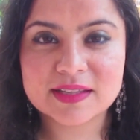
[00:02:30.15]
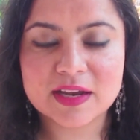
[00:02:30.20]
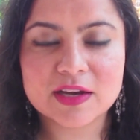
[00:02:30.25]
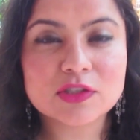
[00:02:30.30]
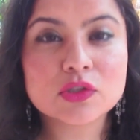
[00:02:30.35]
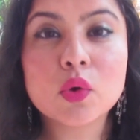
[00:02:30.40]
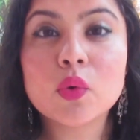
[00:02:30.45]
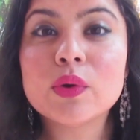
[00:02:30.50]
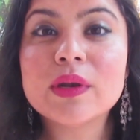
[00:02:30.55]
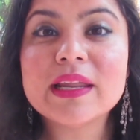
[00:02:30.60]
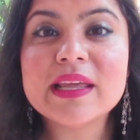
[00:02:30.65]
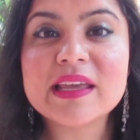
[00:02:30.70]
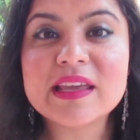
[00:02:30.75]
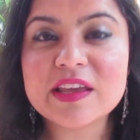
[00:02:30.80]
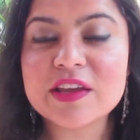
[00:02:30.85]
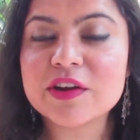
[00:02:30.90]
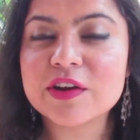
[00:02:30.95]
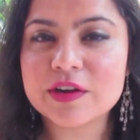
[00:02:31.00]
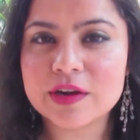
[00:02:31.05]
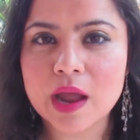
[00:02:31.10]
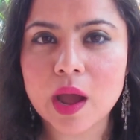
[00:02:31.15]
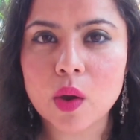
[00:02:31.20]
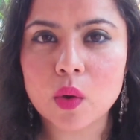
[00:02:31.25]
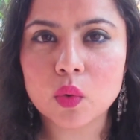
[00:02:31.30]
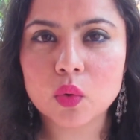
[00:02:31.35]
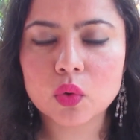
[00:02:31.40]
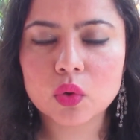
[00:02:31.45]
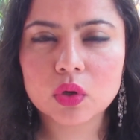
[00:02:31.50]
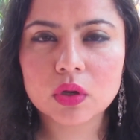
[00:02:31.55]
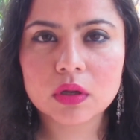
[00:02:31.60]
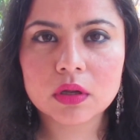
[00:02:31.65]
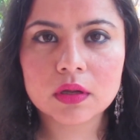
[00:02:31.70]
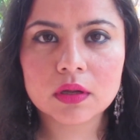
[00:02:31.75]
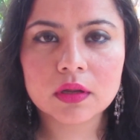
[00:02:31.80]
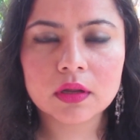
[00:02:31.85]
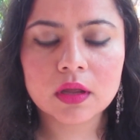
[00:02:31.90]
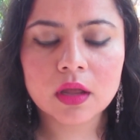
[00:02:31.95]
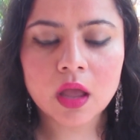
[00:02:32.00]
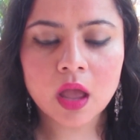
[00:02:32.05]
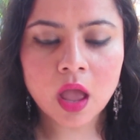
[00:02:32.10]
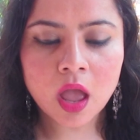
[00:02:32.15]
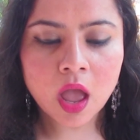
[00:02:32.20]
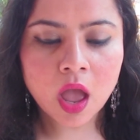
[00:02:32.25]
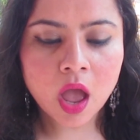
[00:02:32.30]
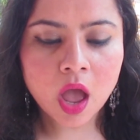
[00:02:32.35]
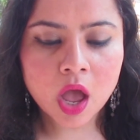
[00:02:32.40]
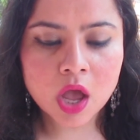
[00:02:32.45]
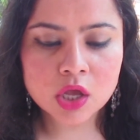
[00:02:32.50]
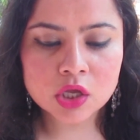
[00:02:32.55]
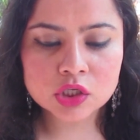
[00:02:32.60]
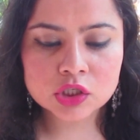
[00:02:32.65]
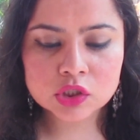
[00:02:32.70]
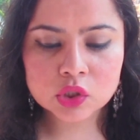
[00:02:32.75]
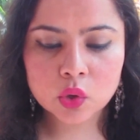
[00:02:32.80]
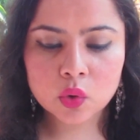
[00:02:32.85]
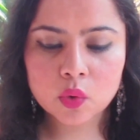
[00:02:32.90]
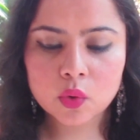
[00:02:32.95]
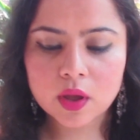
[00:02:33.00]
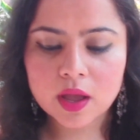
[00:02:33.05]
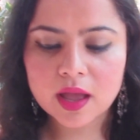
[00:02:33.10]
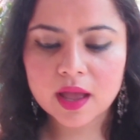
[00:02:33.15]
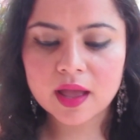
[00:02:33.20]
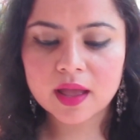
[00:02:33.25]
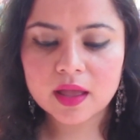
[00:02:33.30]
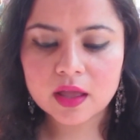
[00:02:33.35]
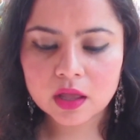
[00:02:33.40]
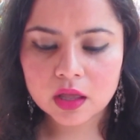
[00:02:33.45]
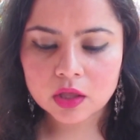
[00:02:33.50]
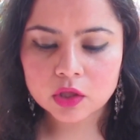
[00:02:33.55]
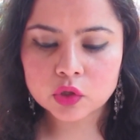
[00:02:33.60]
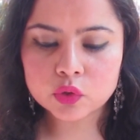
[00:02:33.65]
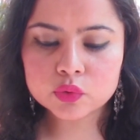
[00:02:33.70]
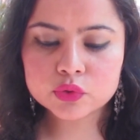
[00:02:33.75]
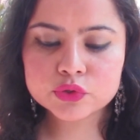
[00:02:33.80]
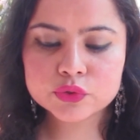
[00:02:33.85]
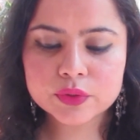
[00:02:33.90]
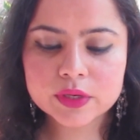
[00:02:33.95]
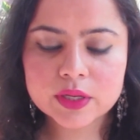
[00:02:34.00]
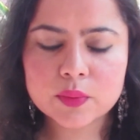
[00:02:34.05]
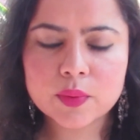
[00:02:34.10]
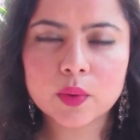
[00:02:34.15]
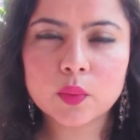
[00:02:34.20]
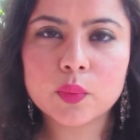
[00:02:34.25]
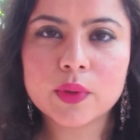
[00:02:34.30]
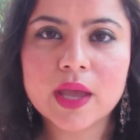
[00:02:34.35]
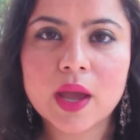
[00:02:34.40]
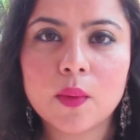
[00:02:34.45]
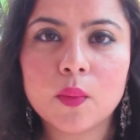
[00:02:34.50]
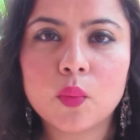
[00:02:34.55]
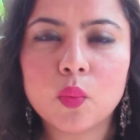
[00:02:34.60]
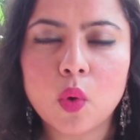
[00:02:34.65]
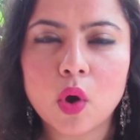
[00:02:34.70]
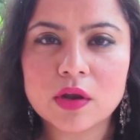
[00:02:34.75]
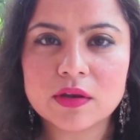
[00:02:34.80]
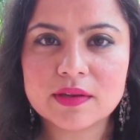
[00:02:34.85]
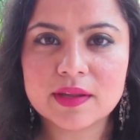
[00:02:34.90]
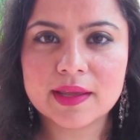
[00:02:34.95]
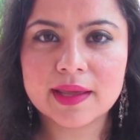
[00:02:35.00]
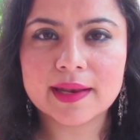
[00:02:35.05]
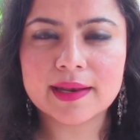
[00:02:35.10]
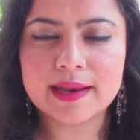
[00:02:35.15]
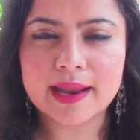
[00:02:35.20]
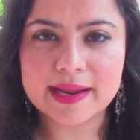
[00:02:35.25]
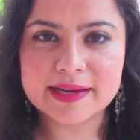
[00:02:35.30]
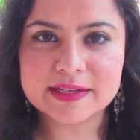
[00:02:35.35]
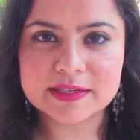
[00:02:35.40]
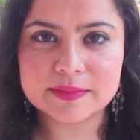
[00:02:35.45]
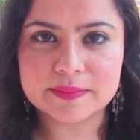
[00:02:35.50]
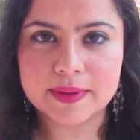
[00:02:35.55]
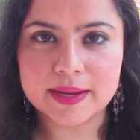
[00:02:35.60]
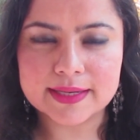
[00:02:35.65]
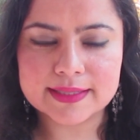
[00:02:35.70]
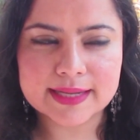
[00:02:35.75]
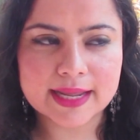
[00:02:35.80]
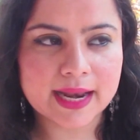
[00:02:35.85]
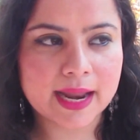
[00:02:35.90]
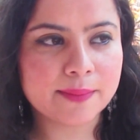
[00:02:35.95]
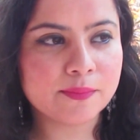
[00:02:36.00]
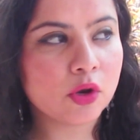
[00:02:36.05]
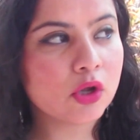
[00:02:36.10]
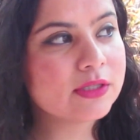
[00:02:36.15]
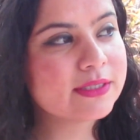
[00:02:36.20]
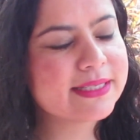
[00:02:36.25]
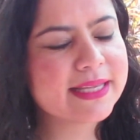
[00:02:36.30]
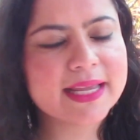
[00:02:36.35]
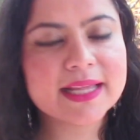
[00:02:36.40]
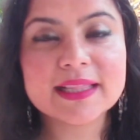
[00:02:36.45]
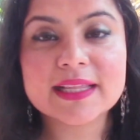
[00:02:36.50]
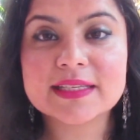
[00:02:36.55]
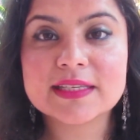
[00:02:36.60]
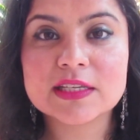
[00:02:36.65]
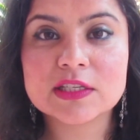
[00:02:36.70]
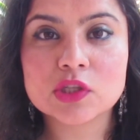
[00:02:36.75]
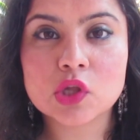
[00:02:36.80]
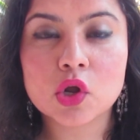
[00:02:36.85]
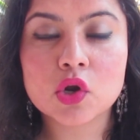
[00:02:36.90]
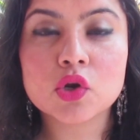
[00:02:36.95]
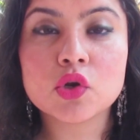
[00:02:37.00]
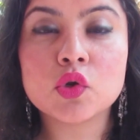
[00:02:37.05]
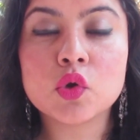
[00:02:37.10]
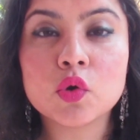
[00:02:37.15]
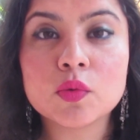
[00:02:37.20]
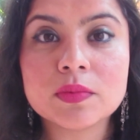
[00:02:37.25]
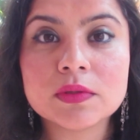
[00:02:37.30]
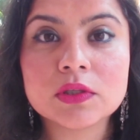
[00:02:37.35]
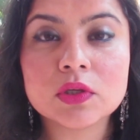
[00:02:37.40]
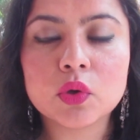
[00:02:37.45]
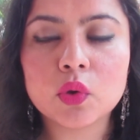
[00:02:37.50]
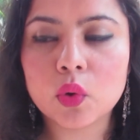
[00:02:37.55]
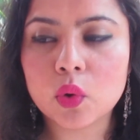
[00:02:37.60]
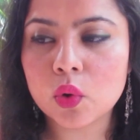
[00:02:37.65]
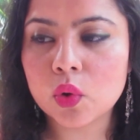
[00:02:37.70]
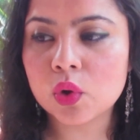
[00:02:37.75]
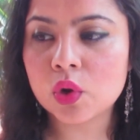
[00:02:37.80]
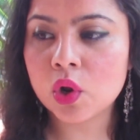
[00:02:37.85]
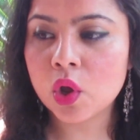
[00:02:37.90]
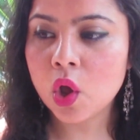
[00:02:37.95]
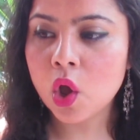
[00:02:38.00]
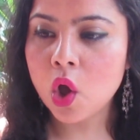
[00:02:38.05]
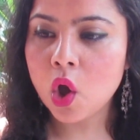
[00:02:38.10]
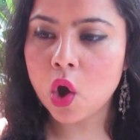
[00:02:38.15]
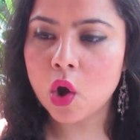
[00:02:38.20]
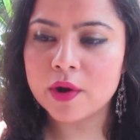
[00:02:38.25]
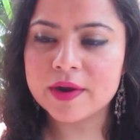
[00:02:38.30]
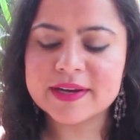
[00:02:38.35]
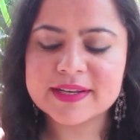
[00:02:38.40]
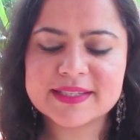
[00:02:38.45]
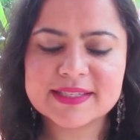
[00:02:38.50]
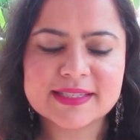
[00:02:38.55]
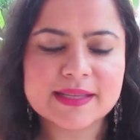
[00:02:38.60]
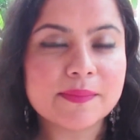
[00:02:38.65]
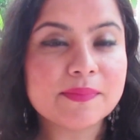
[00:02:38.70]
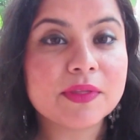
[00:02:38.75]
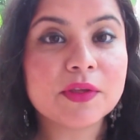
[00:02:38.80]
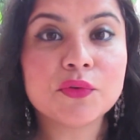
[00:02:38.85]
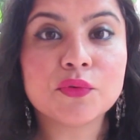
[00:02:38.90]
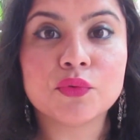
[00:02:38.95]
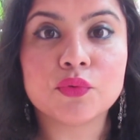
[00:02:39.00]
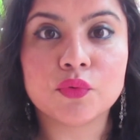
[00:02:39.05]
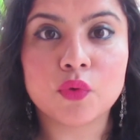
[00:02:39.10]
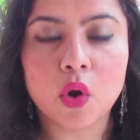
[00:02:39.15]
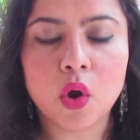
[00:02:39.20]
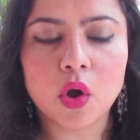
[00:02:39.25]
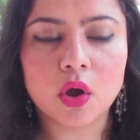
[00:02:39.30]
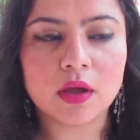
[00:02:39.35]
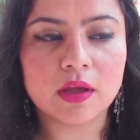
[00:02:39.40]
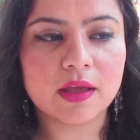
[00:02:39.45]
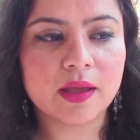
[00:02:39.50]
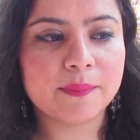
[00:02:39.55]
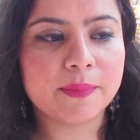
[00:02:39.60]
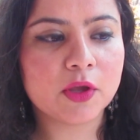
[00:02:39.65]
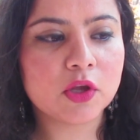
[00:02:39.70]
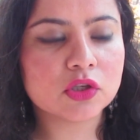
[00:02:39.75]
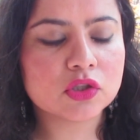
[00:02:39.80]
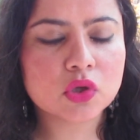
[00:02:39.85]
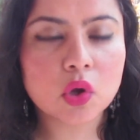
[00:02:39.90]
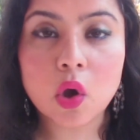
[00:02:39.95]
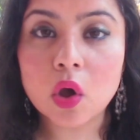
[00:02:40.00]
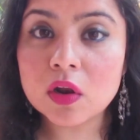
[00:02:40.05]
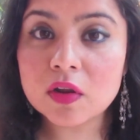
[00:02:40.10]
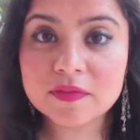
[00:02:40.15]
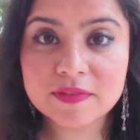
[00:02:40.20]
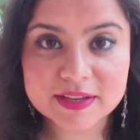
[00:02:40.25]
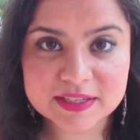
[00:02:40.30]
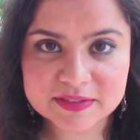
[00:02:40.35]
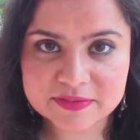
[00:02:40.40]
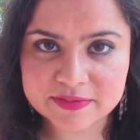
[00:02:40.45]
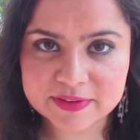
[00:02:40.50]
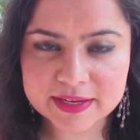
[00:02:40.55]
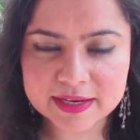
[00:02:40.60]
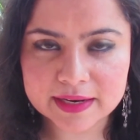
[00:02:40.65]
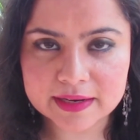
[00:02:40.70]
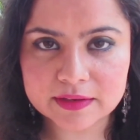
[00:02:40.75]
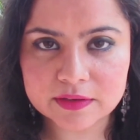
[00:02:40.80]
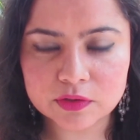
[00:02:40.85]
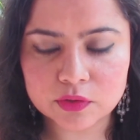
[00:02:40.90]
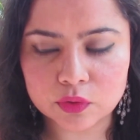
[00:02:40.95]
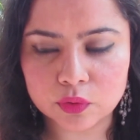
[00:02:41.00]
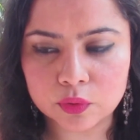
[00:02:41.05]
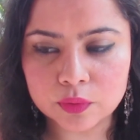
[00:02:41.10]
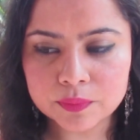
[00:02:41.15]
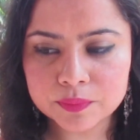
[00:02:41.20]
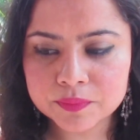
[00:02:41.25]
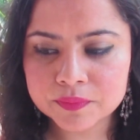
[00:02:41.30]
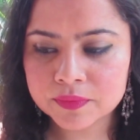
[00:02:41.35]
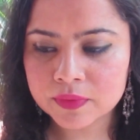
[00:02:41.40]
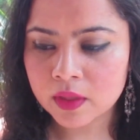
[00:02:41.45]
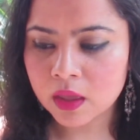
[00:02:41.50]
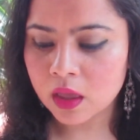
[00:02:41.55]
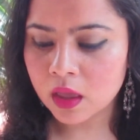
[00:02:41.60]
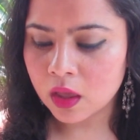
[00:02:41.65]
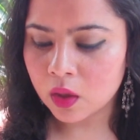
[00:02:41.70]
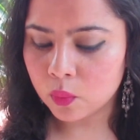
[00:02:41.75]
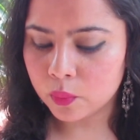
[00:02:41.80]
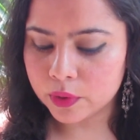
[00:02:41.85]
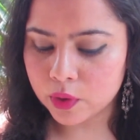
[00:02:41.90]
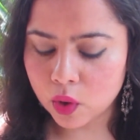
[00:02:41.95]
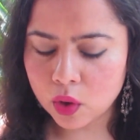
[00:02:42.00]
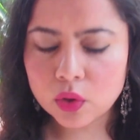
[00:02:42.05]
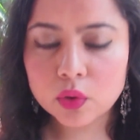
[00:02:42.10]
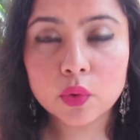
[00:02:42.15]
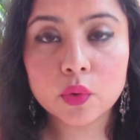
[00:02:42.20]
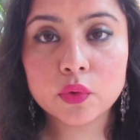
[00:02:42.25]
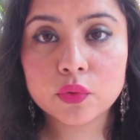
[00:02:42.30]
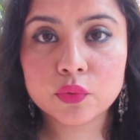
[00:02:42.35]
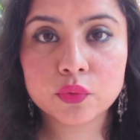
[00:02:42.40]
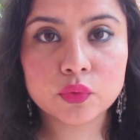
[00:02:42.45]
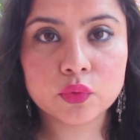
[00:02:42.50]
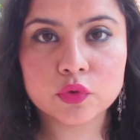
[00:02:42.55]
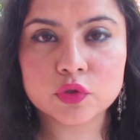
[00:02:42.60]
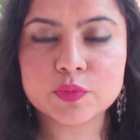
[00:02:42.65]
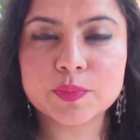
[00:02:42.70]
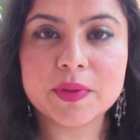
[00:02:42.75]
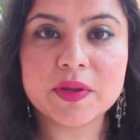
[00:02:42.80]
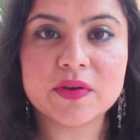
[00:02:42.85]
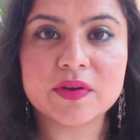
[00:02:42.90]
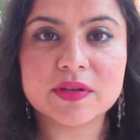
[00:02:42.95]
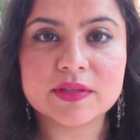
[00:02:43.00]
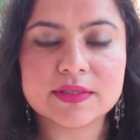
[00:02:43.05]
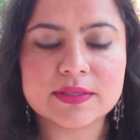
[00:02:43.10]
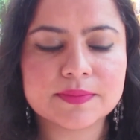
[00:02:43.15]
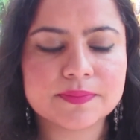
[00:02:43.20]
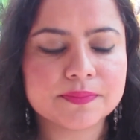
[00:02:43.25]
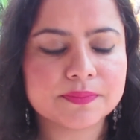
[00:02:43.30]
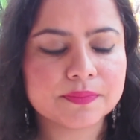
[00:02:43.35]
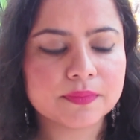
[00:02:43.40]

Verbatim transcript: There is only here now. So usually when we are wanting enlightenment, and I'm not saying this is not a noble goal or it's something wrong, because all of us feel it, you know, we all go through those periods.